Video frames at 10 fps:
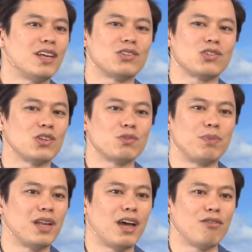is just
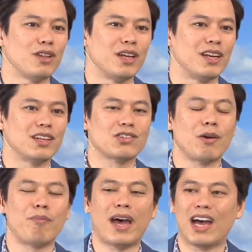benevolent. It's
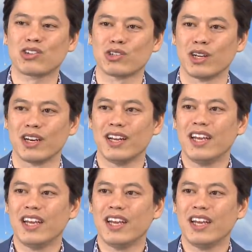compassionate.